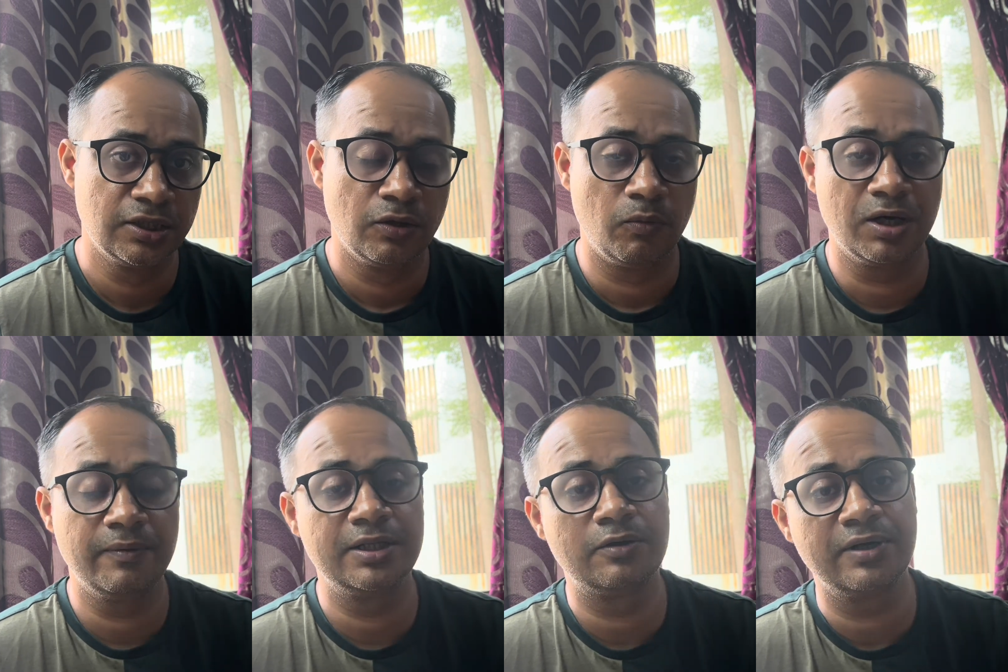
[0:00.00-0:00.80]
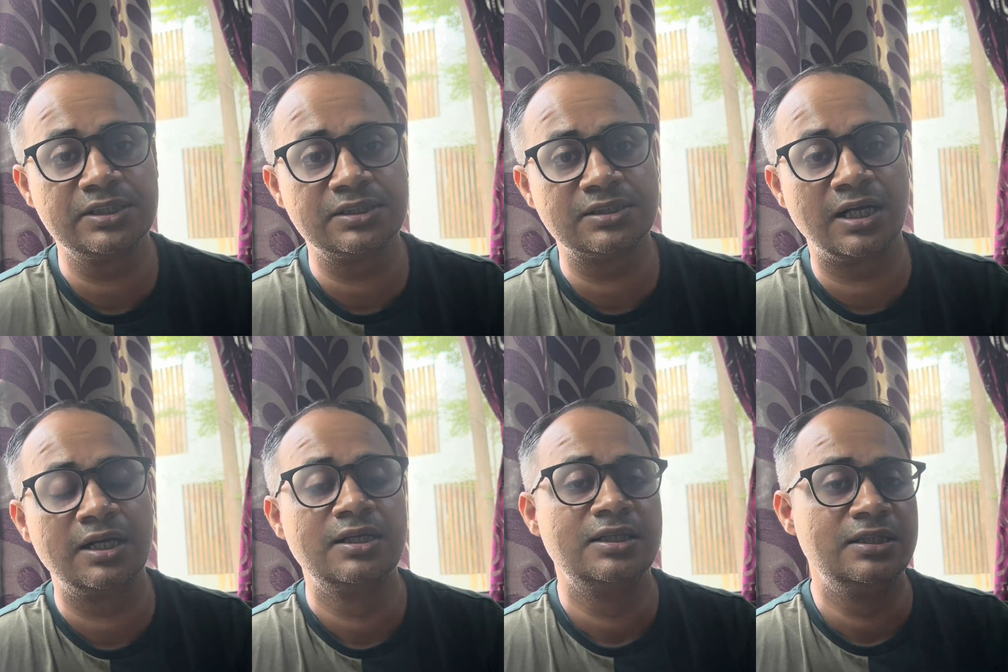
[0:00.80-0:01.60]
whatever the questions are,
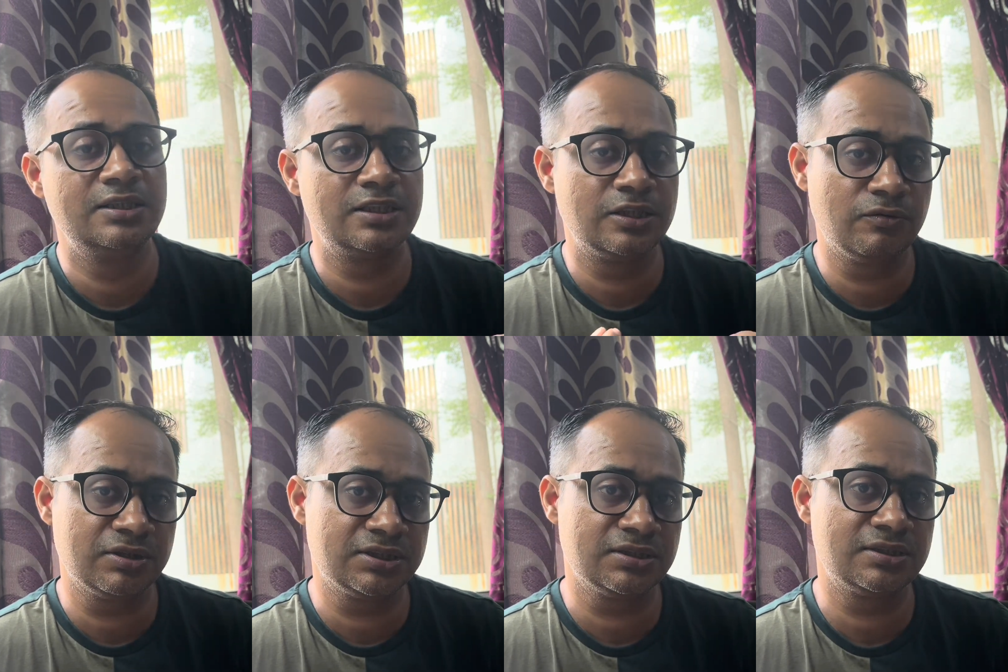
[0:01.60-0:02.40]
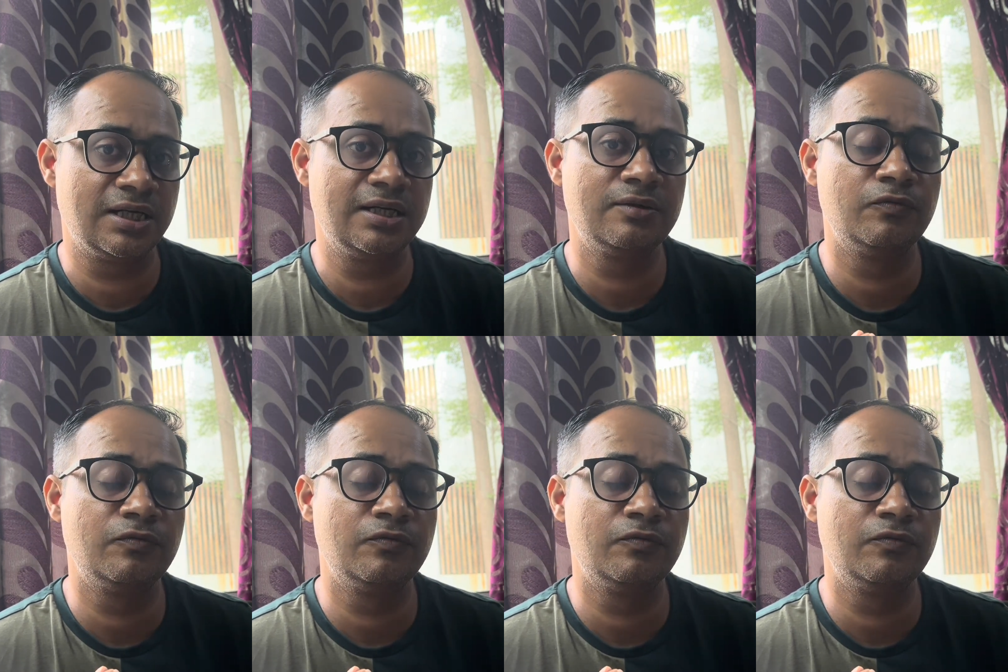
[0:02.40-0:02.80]
these are the questions that